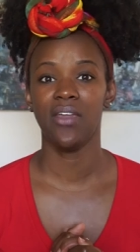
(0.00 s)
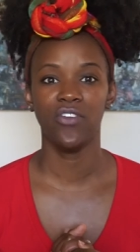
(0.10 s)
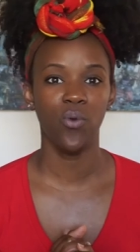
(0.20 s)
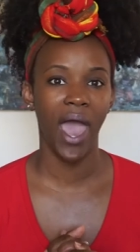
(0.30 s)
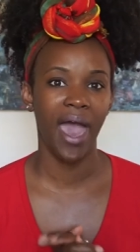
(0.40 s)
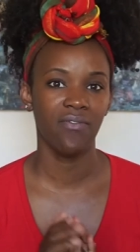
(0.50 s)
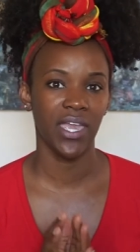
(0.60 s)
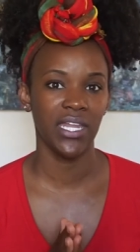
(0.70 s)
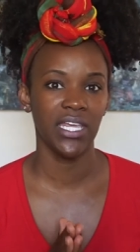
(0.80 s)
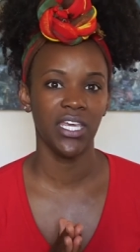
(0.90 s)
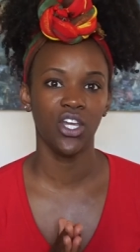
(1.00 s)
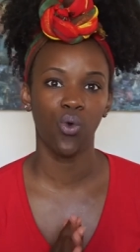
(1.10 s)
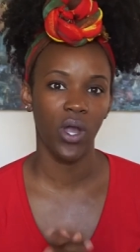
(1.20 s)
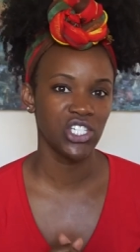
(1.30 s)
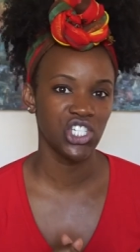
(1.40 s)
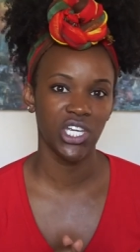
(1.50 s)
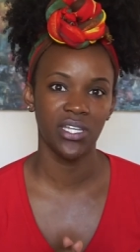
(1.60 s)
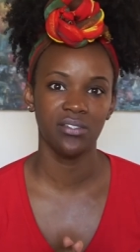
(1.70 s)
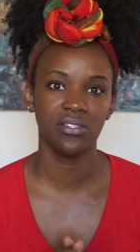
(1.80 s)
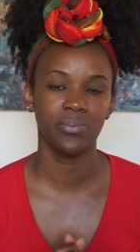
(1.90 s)
If you have any
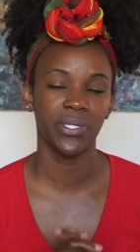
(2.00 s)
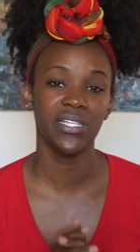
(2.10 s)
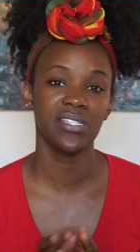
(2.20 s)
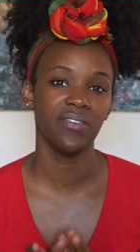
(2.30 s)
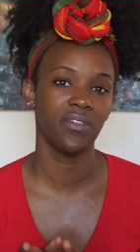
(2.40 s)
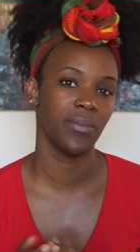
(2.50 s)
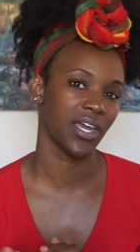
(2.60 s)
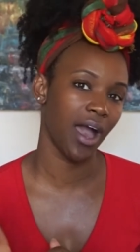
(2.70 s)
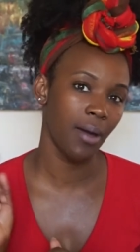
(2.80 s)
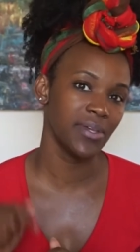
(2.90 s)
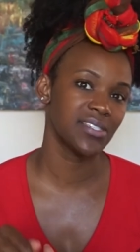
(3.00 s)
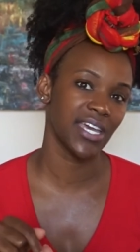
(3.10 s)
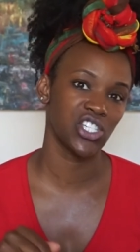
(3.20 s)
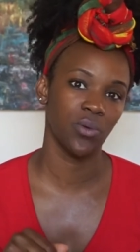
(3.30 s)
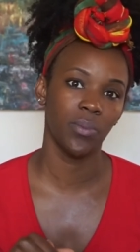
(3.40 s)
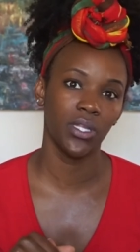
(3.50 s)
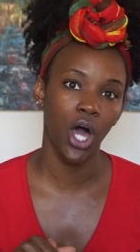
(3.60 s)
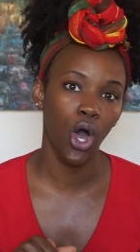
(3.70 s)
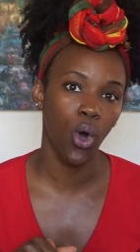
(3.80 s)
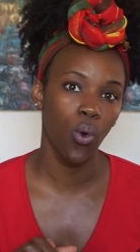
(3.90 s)
questions, please leave them in the comment section
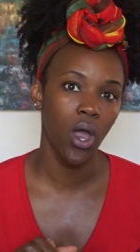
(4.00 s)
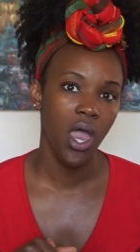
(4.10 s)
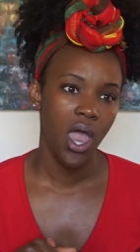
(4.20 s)
below.